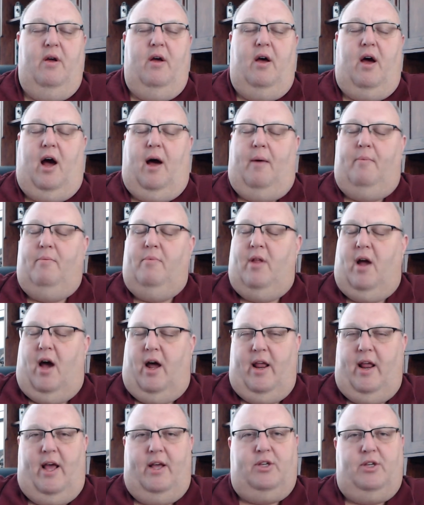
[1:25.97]
I'm
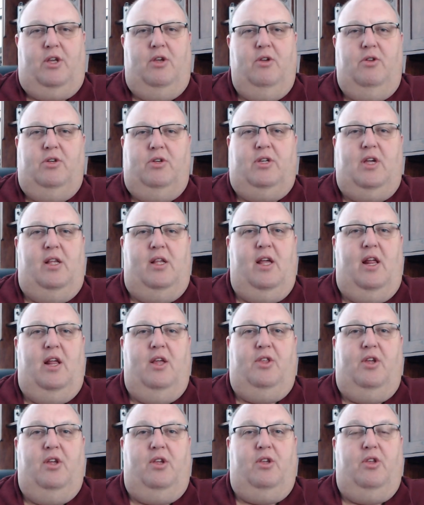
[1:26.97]
not asking you to send
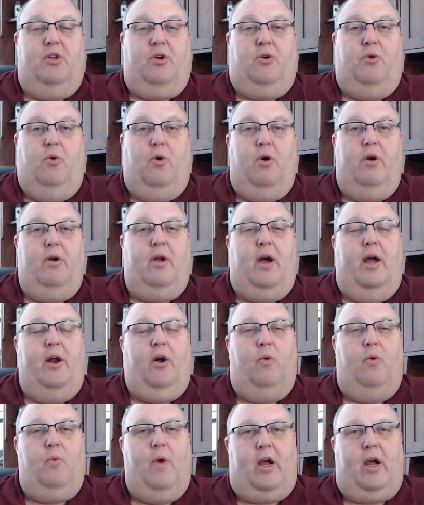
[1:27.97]
anything to the court. I
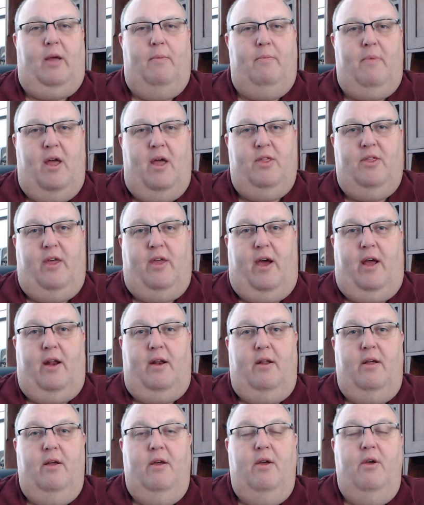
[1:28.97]
don't recommend that.
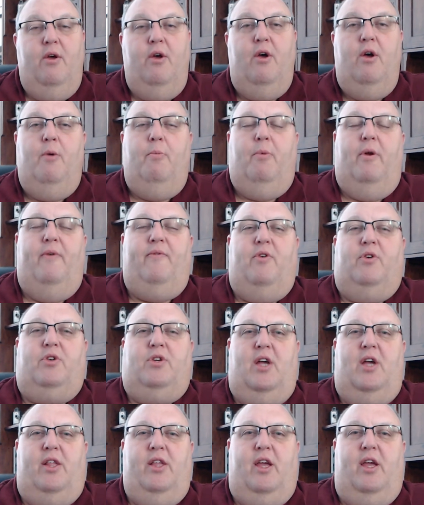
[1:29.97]
But if you're
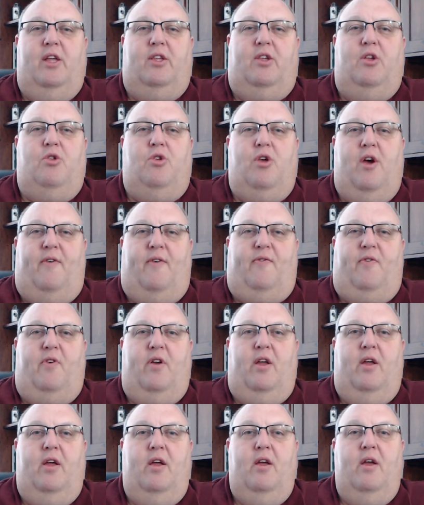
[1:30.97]
sending it to
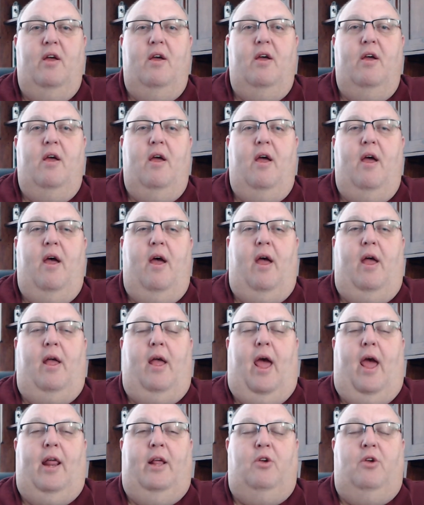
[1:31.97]
Jeffrey
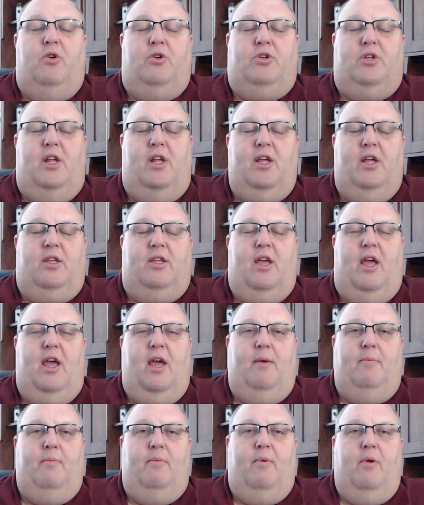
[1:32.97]
and you're sending it to
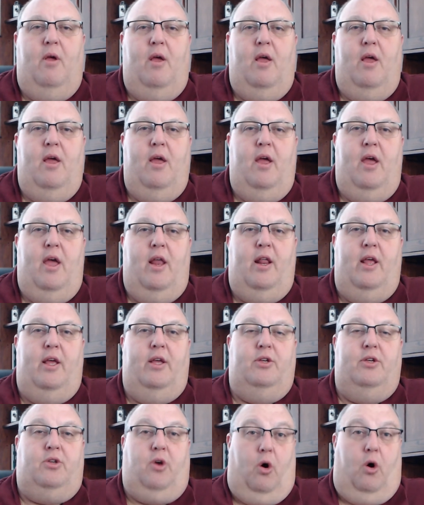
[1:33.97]
him in
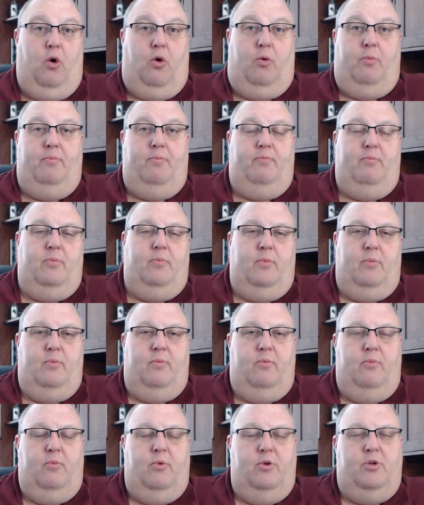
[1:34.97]
his home,
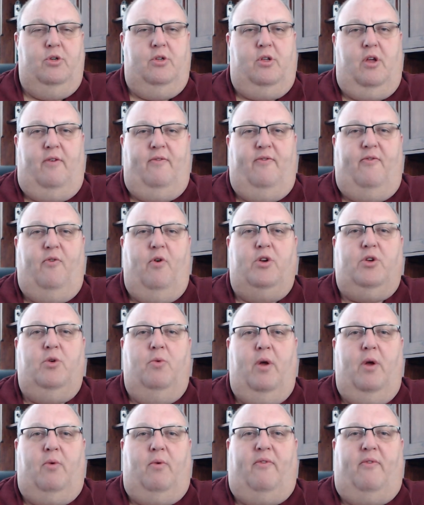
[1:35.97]
which is the unfortunate
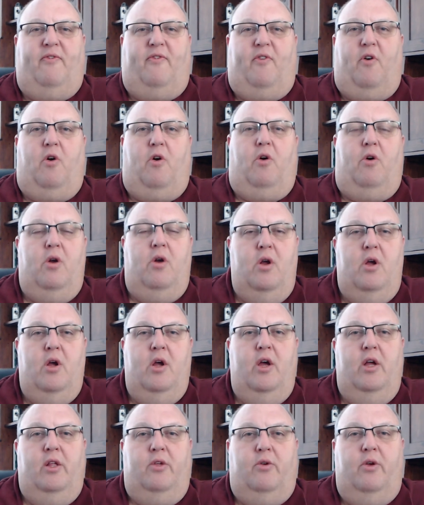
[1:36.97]
way to refer
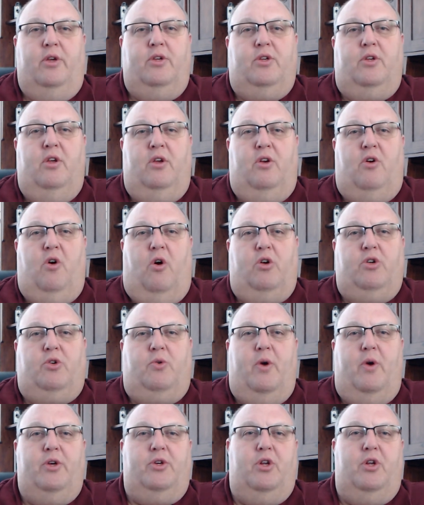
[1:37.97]
to his
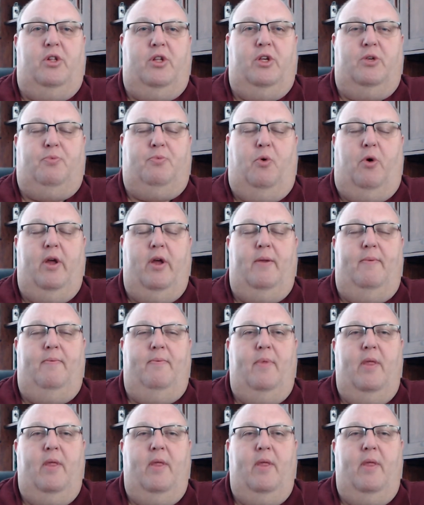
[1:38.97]
incarceration at this point,